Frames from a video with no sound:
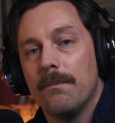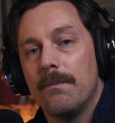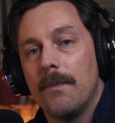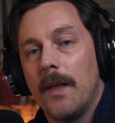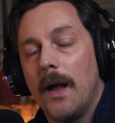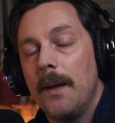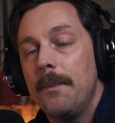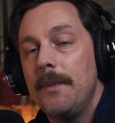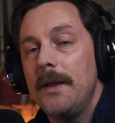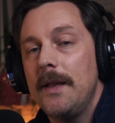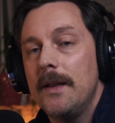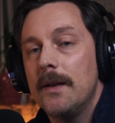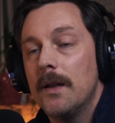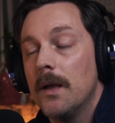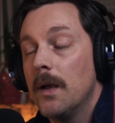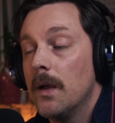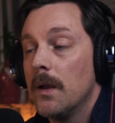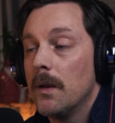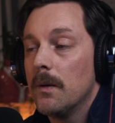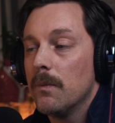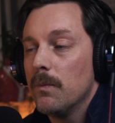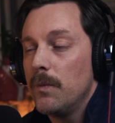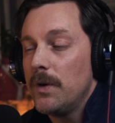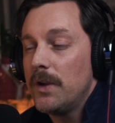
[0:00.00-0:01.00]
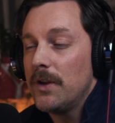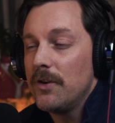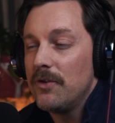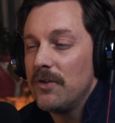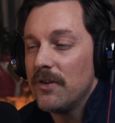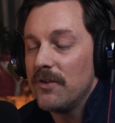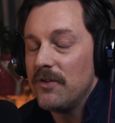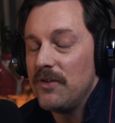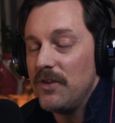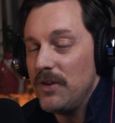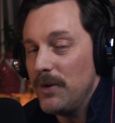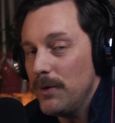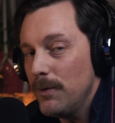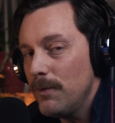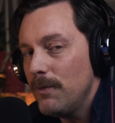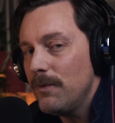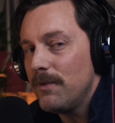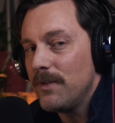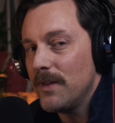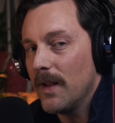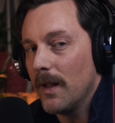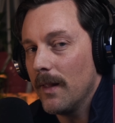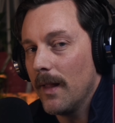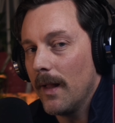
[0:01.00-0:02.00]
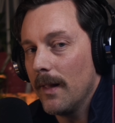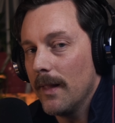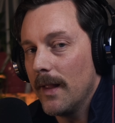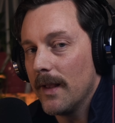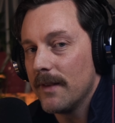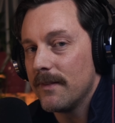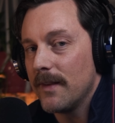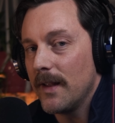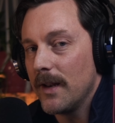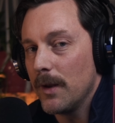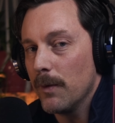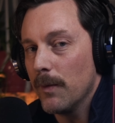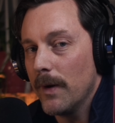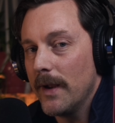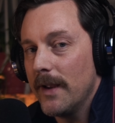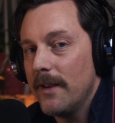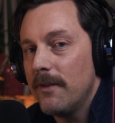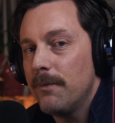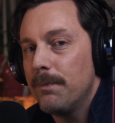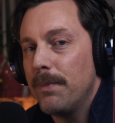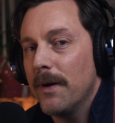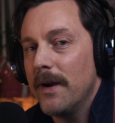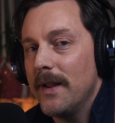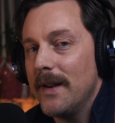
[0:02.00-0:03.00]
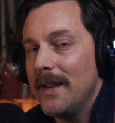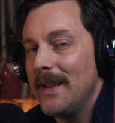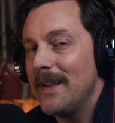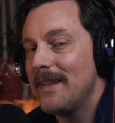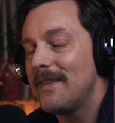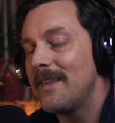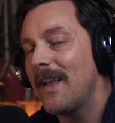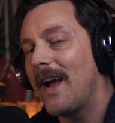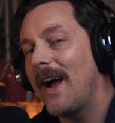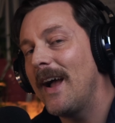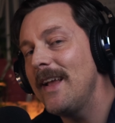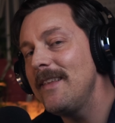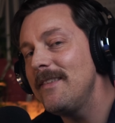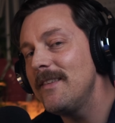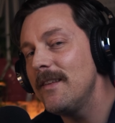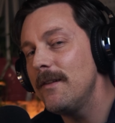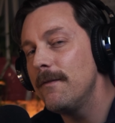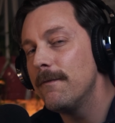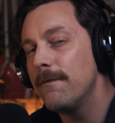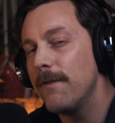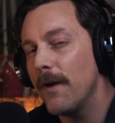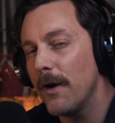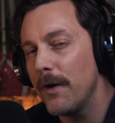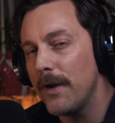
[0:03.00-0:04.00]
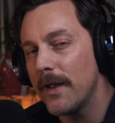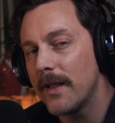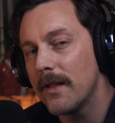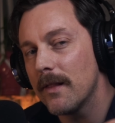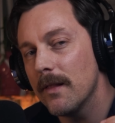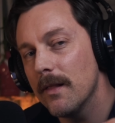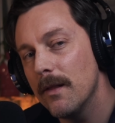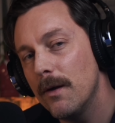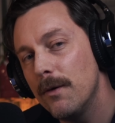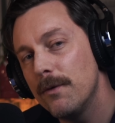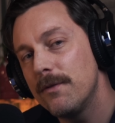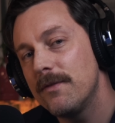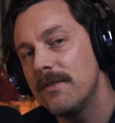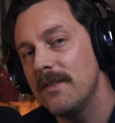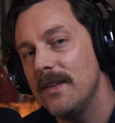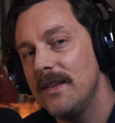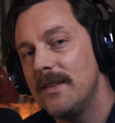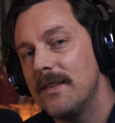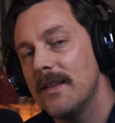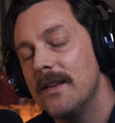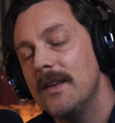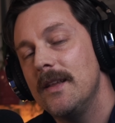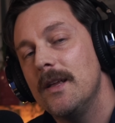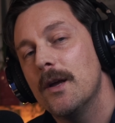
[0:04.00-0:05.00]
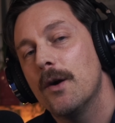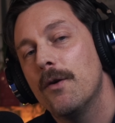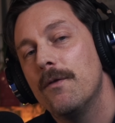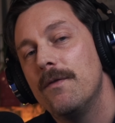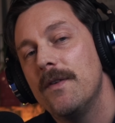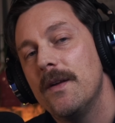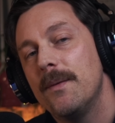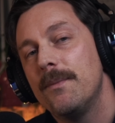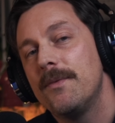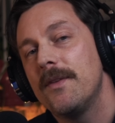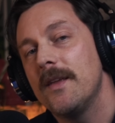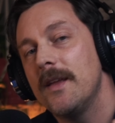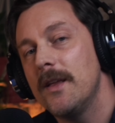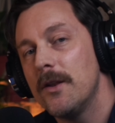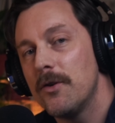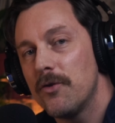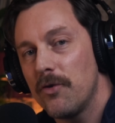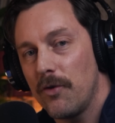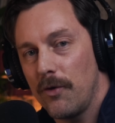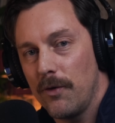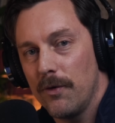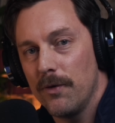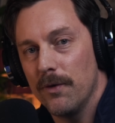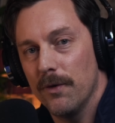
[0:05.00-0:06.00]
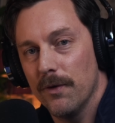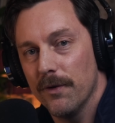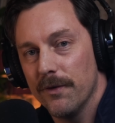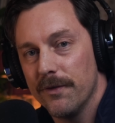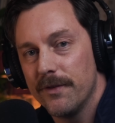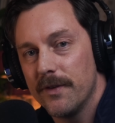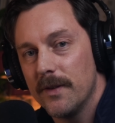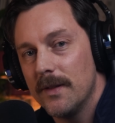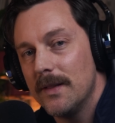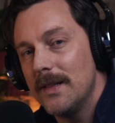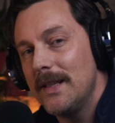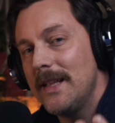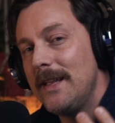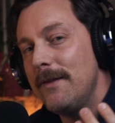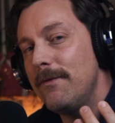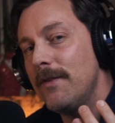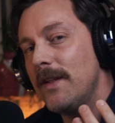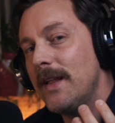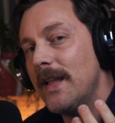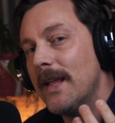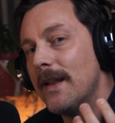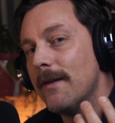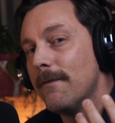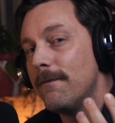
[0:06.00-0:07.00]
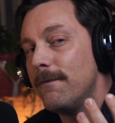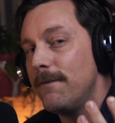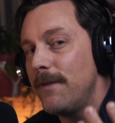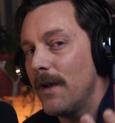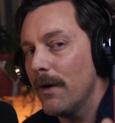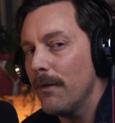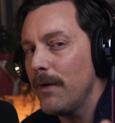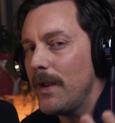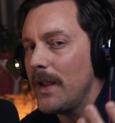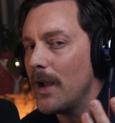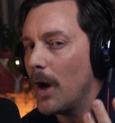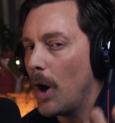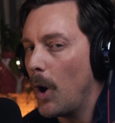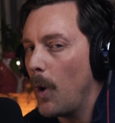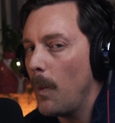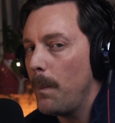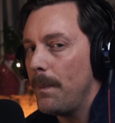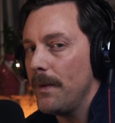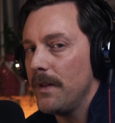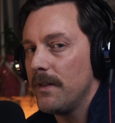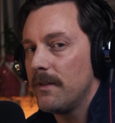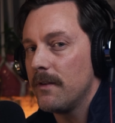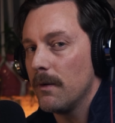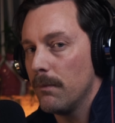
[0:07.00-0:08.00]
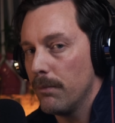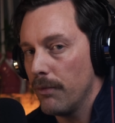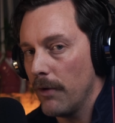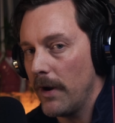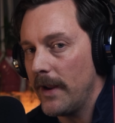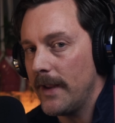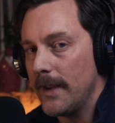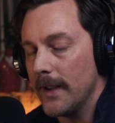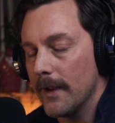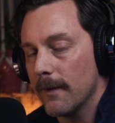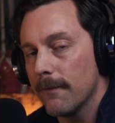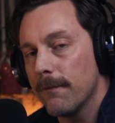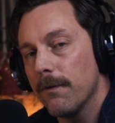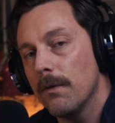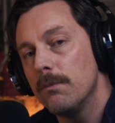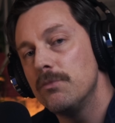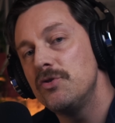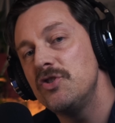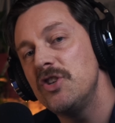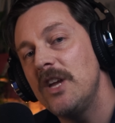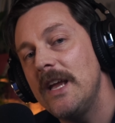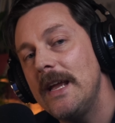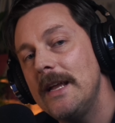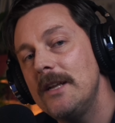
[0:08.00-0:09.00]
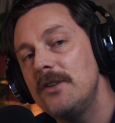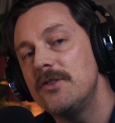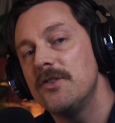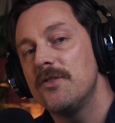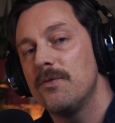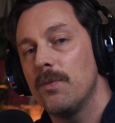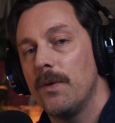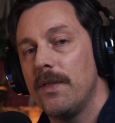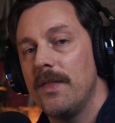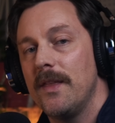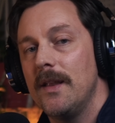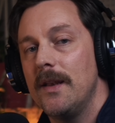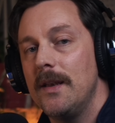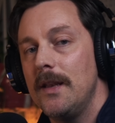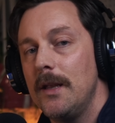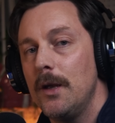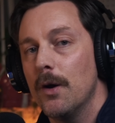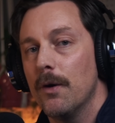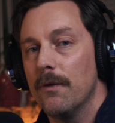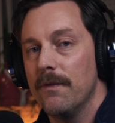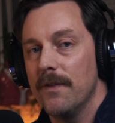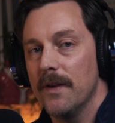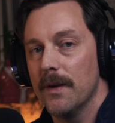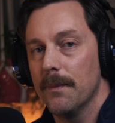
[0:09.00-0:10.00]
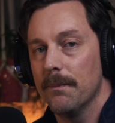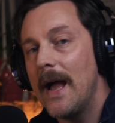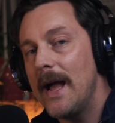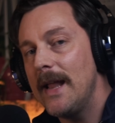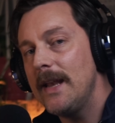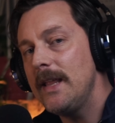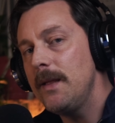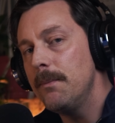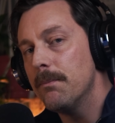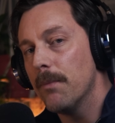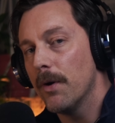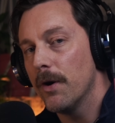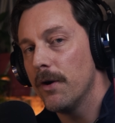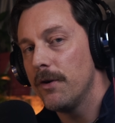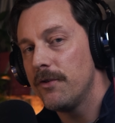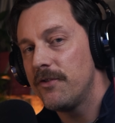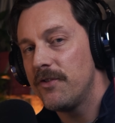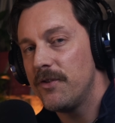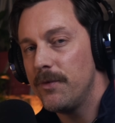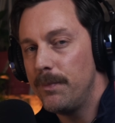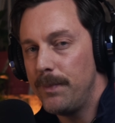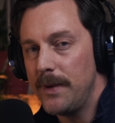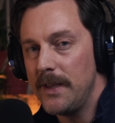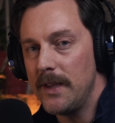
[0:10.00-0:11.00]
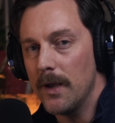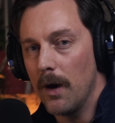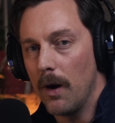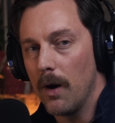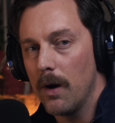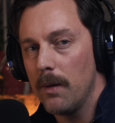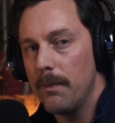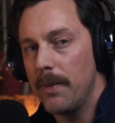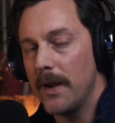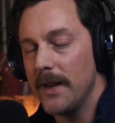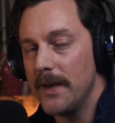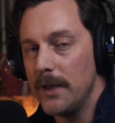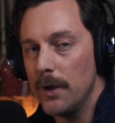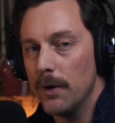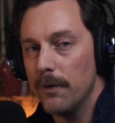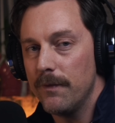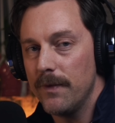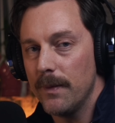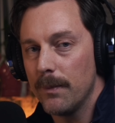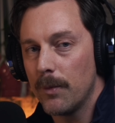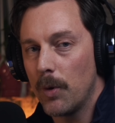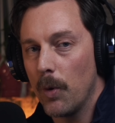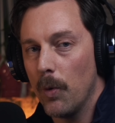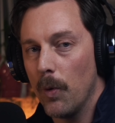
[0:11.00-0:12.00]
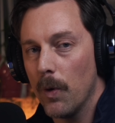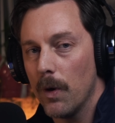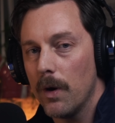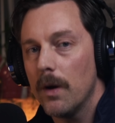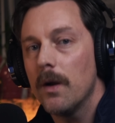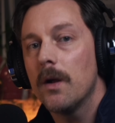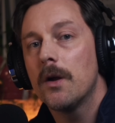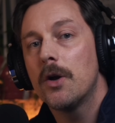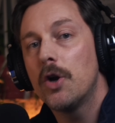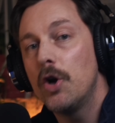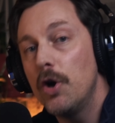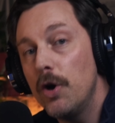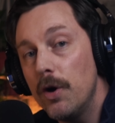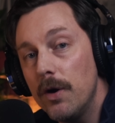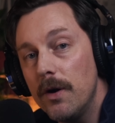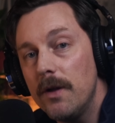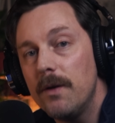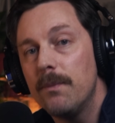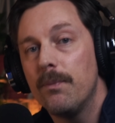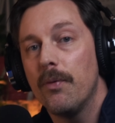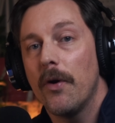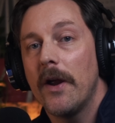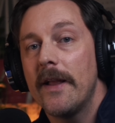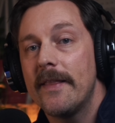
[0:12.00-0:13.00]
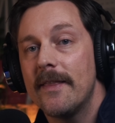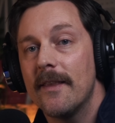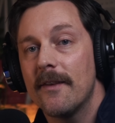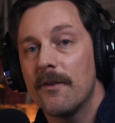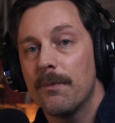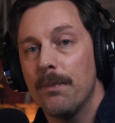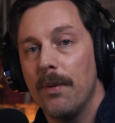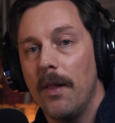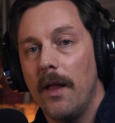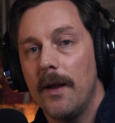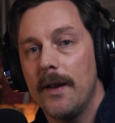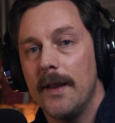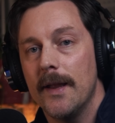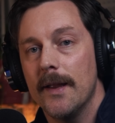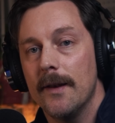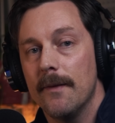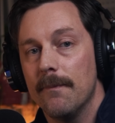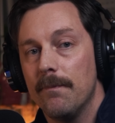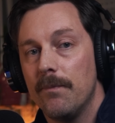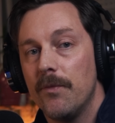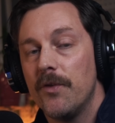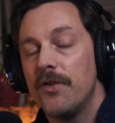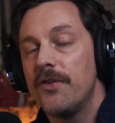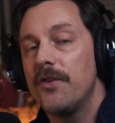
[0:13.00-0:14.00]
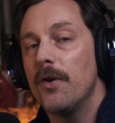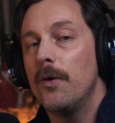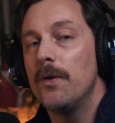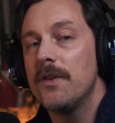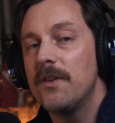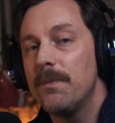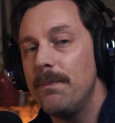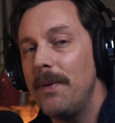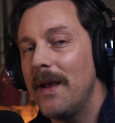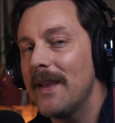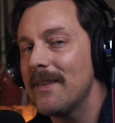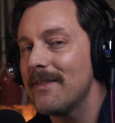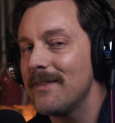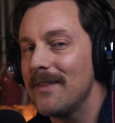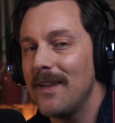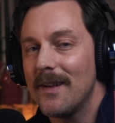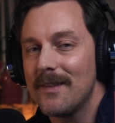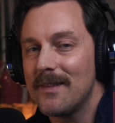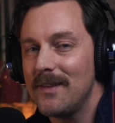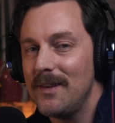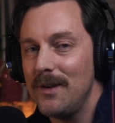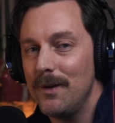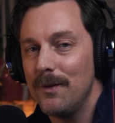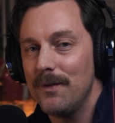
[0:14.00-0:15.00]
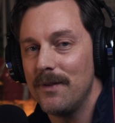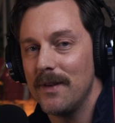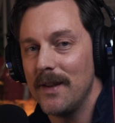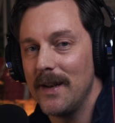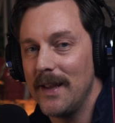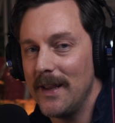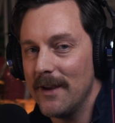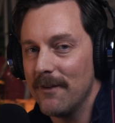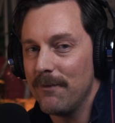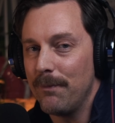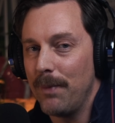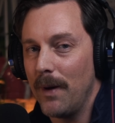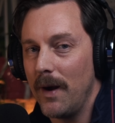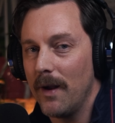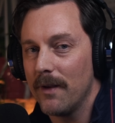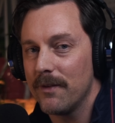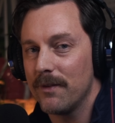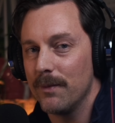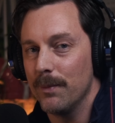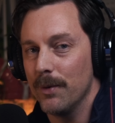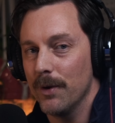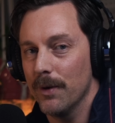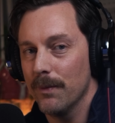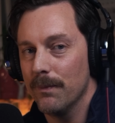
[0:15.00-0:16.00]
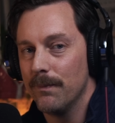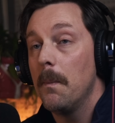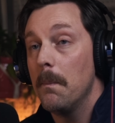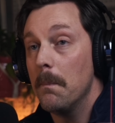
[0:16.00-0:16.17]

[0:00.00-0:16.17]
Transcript: I mean, we could just use null L S anyways, but it ties in very closely to NeoVim's internals, leaving it very open to breaking from changes within NeoVim. Any merged P R by NeoVim Core could break this plugin, so it's best not to use it if possible.